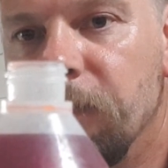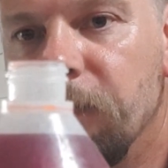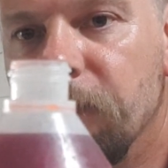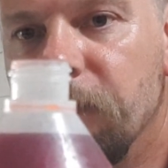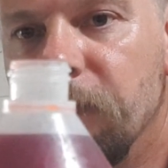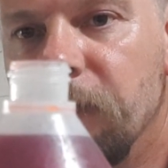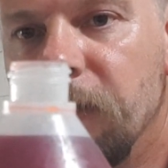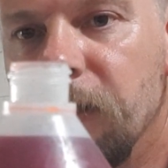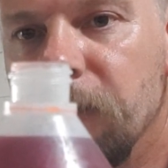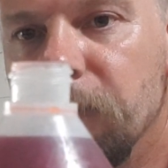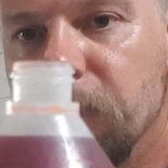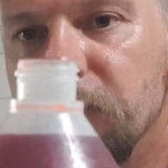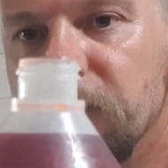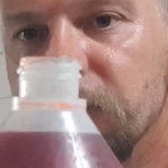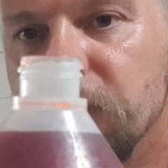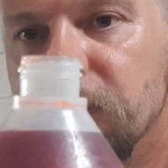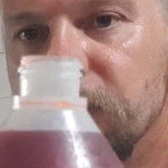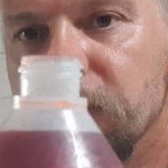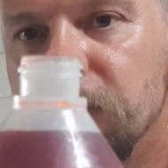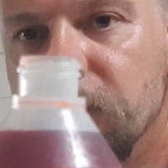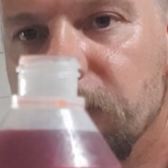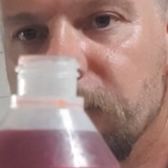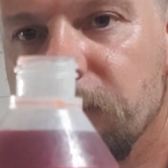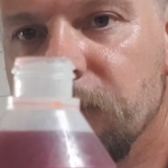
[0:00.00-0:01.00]
famous
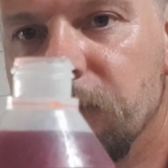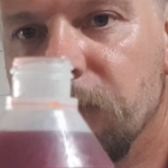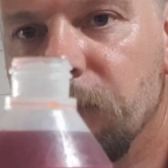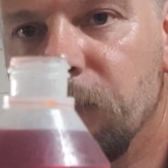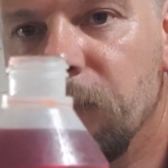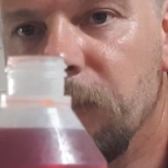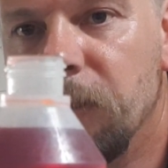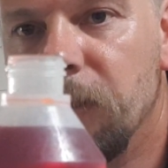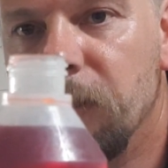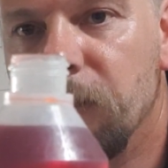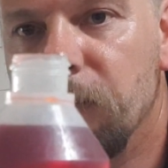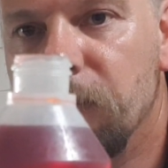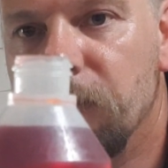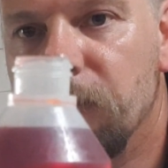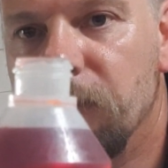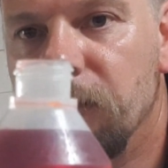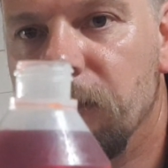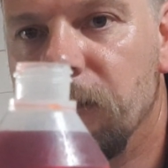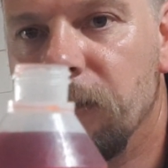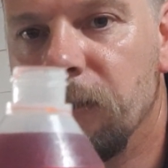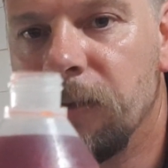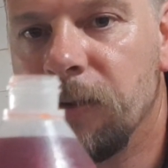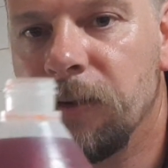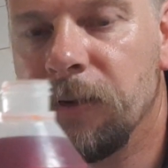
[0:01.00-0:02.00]
Squiddo
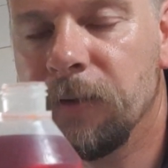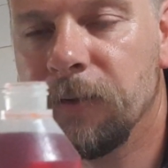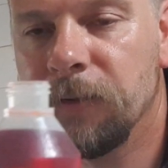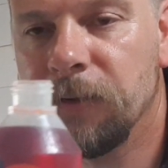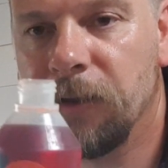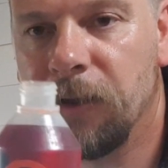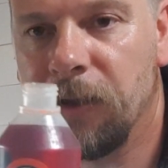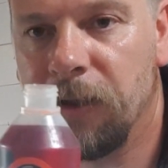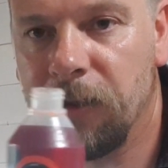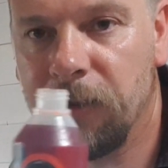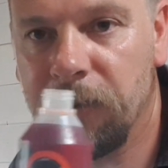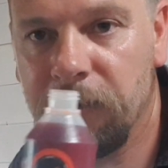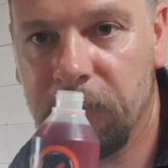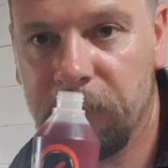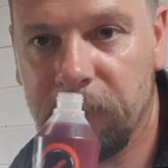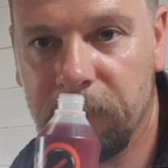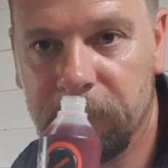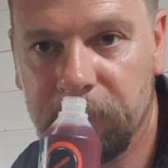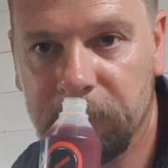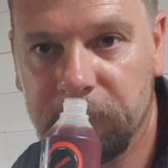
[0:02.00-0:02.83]
Glug. And